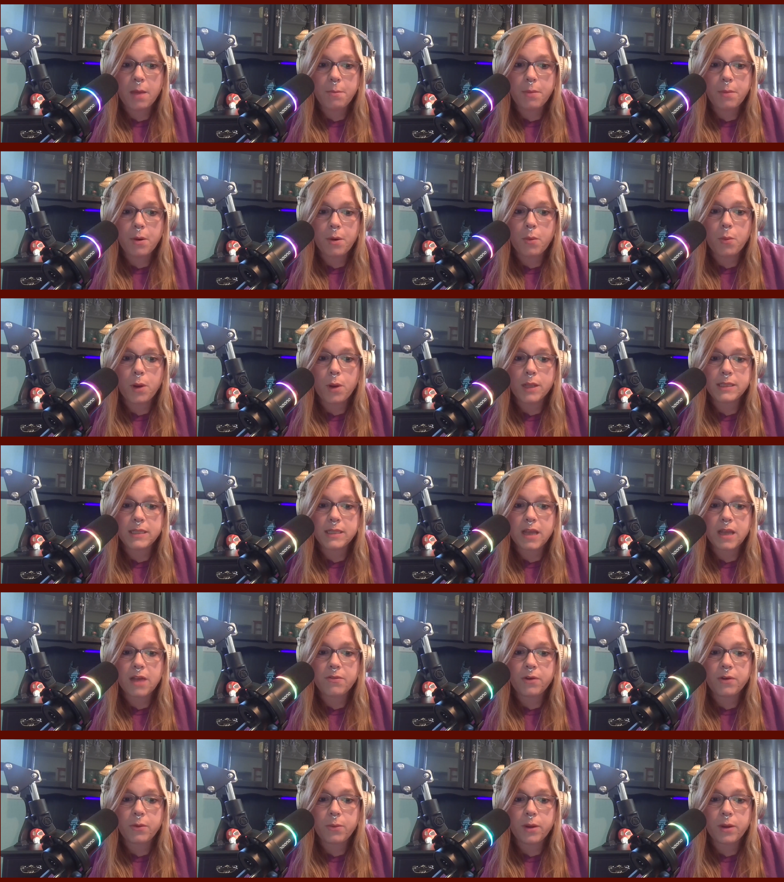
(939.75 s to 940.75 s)
but once
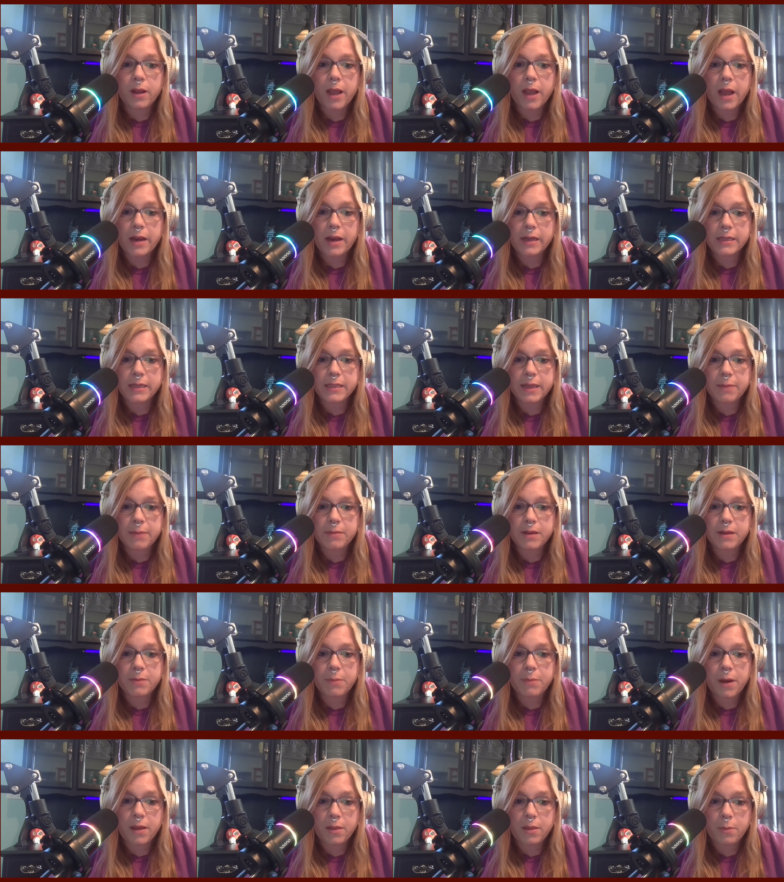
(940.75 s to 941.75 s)
everyone got
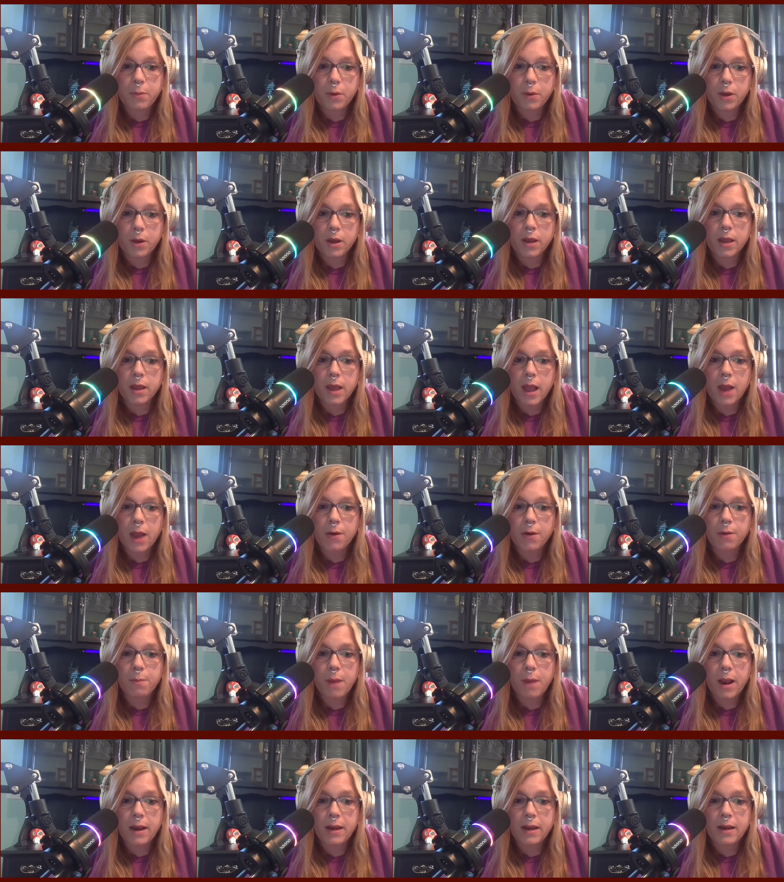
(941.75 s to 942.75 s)
accepted by the book, I
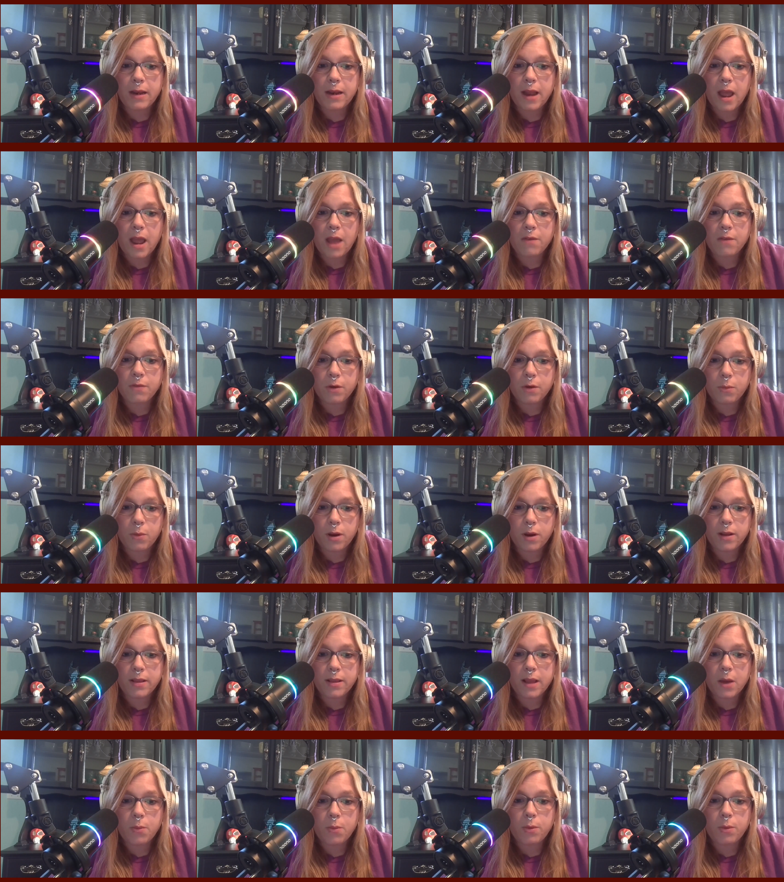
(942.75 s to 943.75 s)
reminded
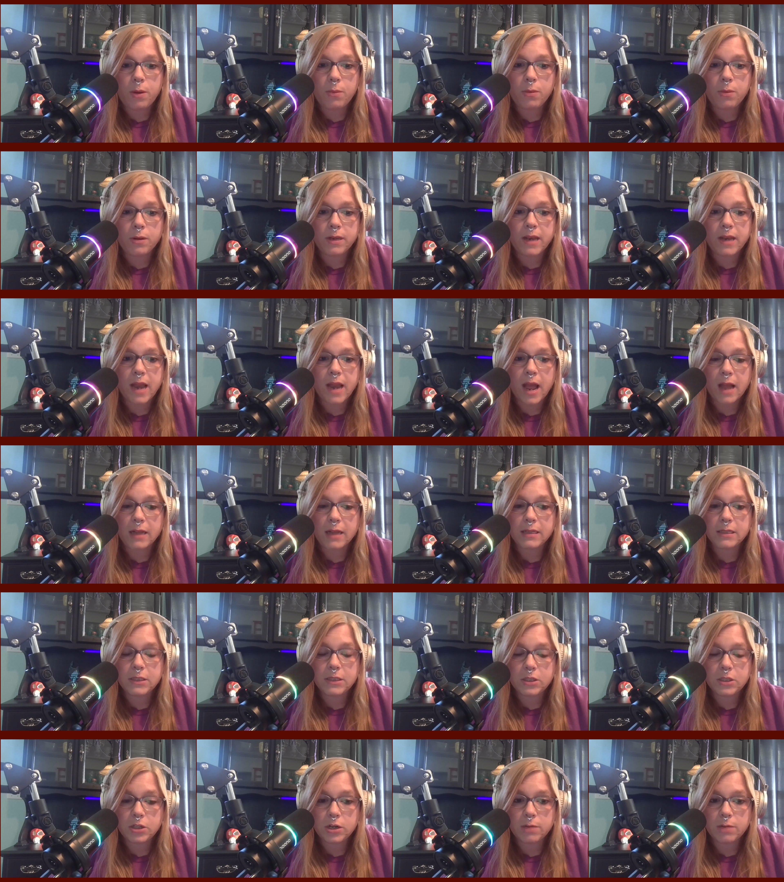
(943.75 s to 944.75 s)
everyone that we will not
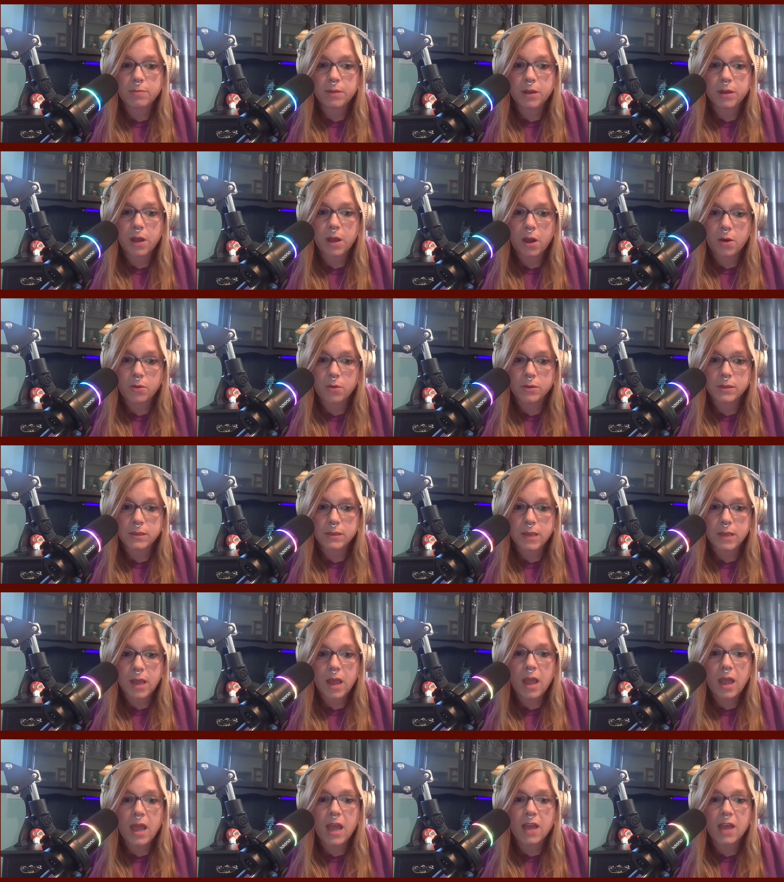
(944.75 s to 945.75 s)
disturb the ghosts
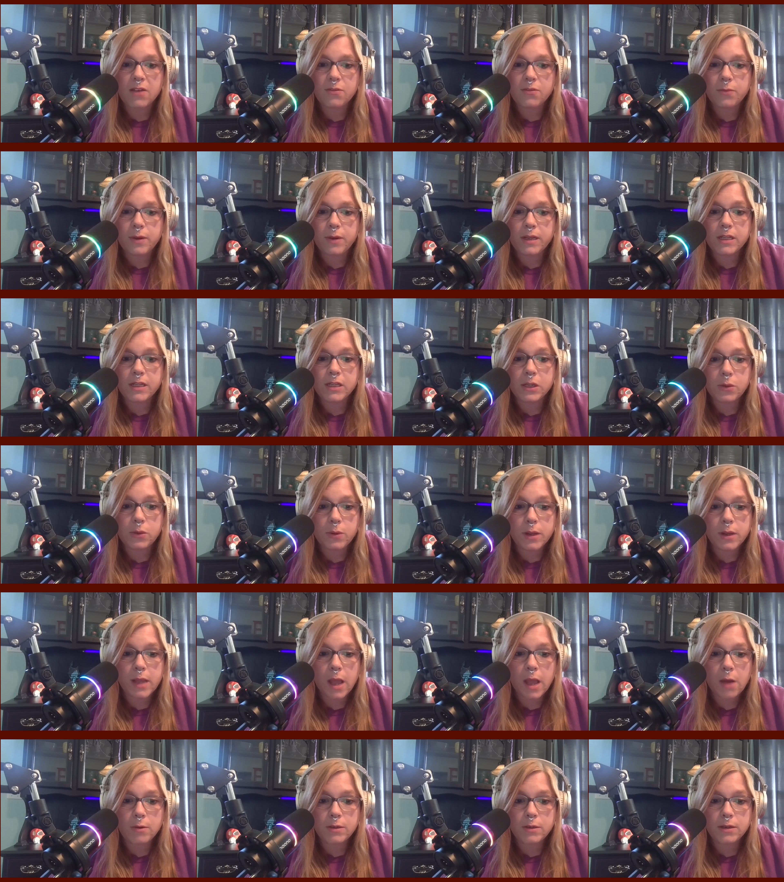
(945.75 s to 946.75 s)
if we do
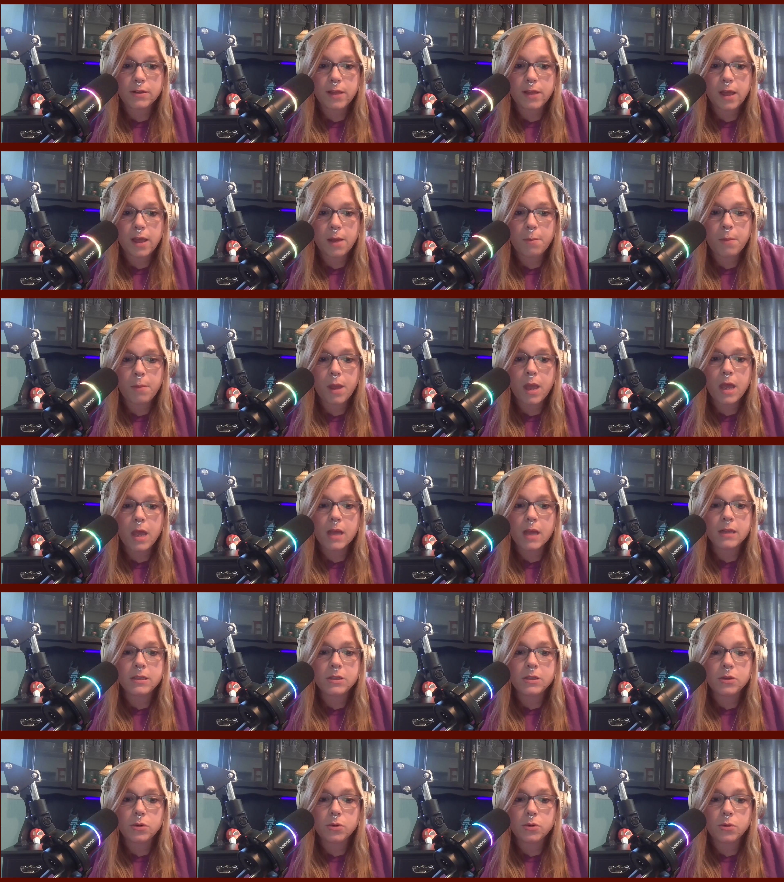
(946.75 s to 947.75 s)
encounter them,
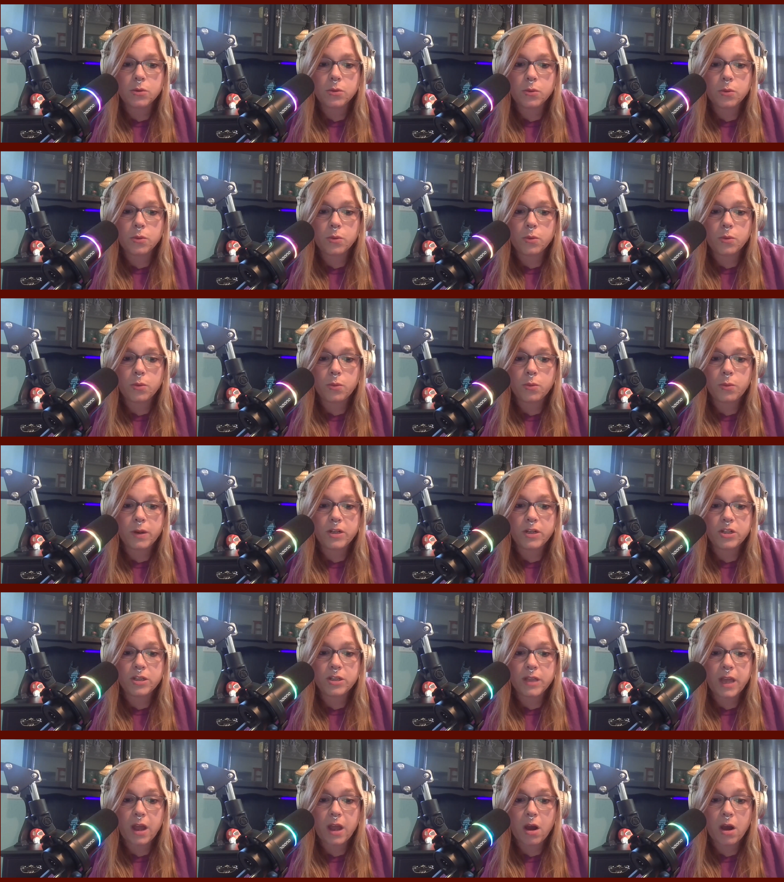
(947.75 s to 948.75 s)
to
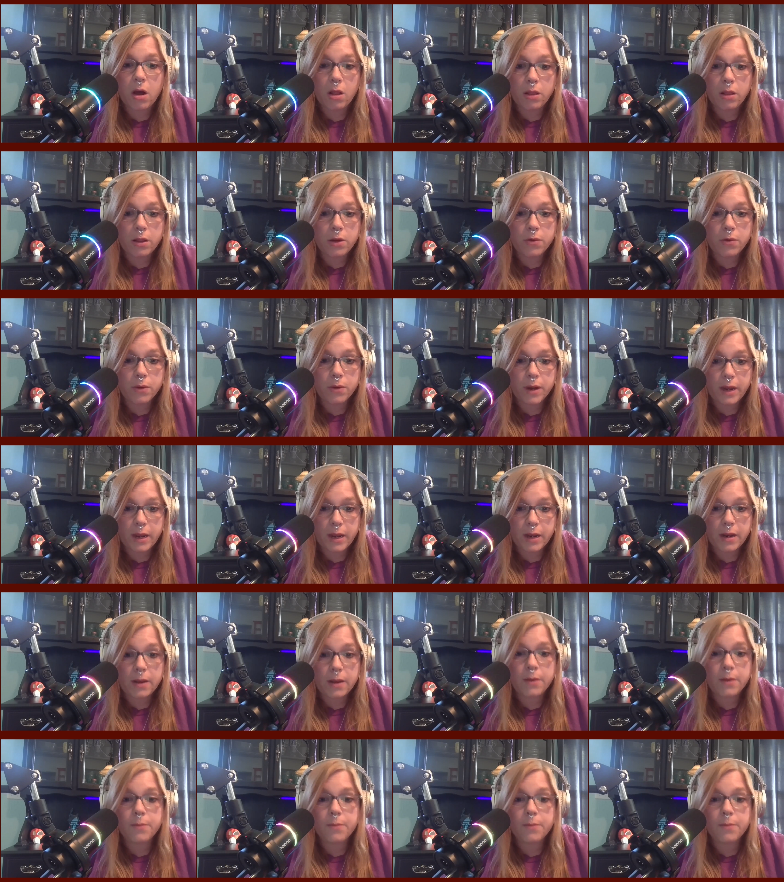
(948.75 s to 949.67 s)
which they all agreed.